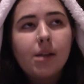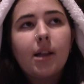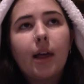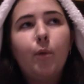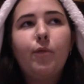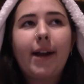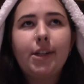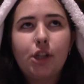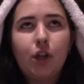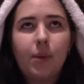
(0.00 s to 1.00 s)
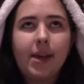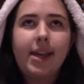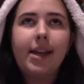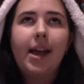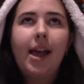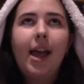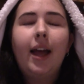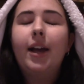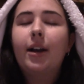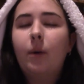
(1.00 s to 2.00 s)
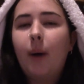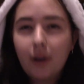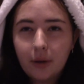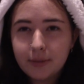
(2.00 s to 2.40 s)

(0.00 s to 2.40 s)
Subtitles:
so like with Ratatouille, it quite